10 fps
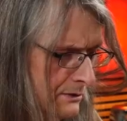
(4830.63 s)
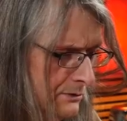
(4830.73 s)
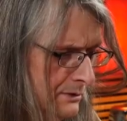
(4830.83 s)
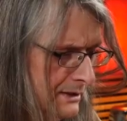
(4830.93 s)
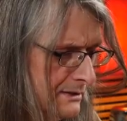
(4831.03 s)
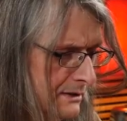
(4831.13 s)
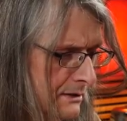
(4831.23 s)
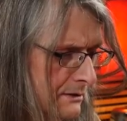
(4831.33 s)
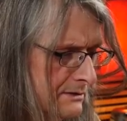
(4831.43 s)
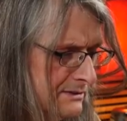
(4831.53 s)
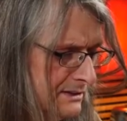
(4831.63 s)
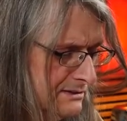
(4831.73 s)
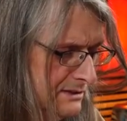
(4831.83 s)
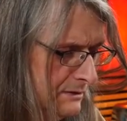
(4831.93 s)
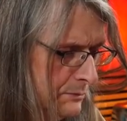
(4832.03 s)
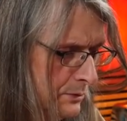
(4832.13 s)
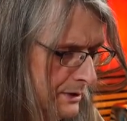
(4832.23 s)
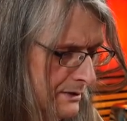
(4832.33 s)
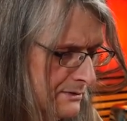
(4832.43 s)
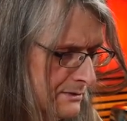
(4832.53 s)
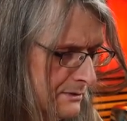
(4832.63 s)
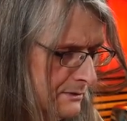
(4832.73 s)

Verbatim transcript: You get 16 points.